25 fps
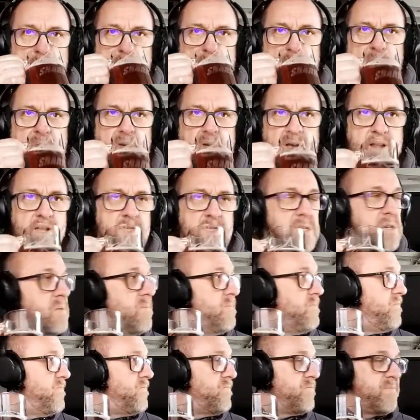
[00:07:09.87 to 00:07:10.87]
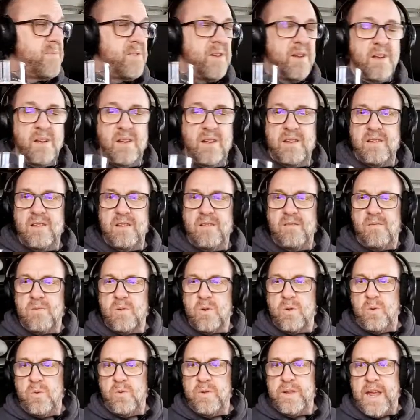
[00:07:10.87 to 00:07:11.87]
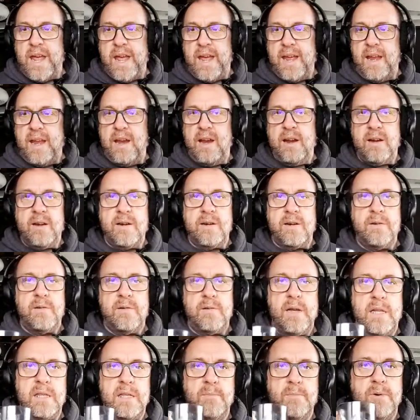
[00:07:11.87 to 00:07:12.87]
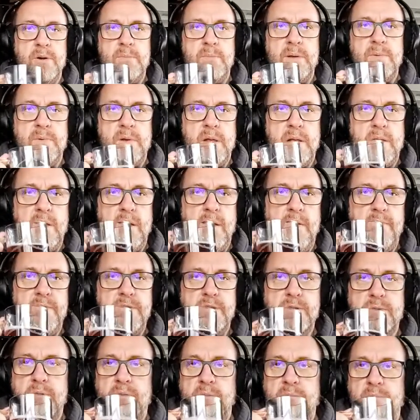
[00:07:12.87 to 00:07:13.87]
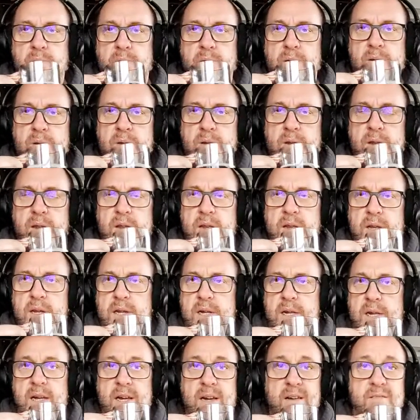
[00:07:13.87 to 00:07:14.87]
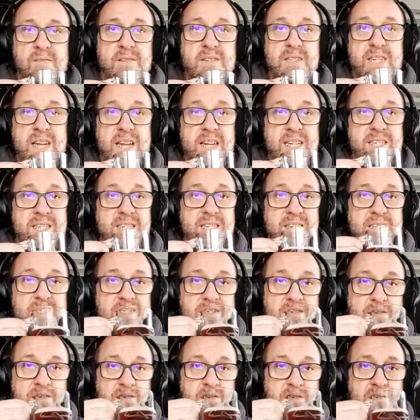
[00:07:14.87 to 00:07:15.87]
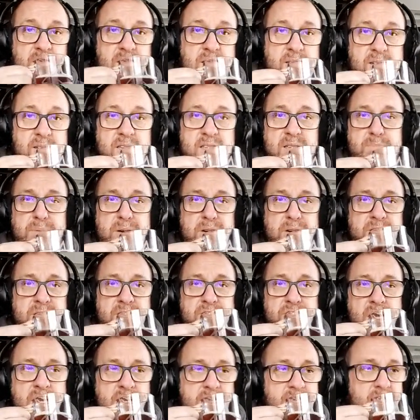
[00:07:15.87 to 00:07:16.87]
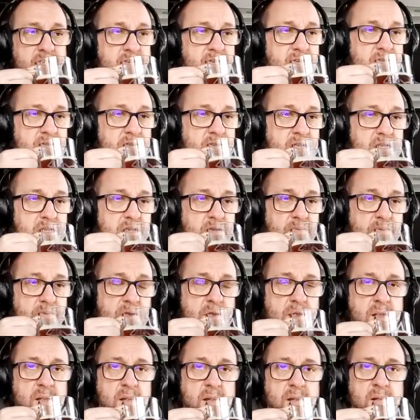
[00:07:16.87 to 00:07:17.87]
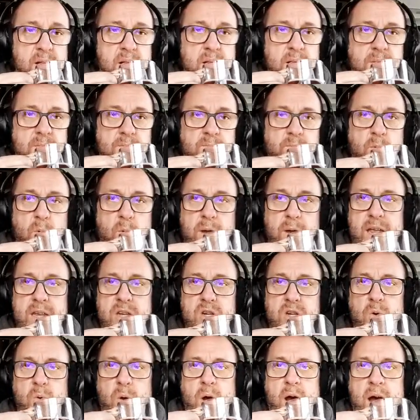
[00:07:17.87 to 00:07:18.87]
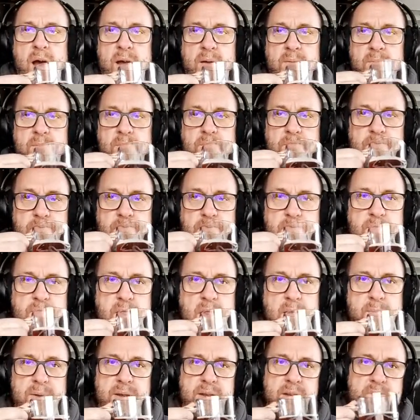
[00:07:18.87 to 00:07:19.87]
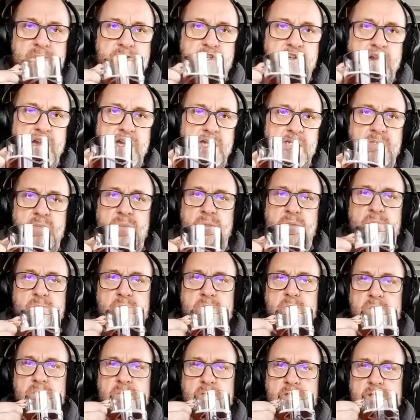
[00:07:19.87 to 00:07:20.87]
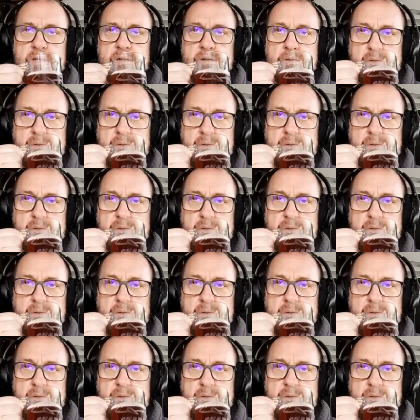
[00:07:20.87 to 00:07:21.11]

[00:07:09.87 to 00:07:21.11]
and it's a cool day here at the moment of this tasting this beer in chat. So it won't get too hot. I'm in the shade too, so it's.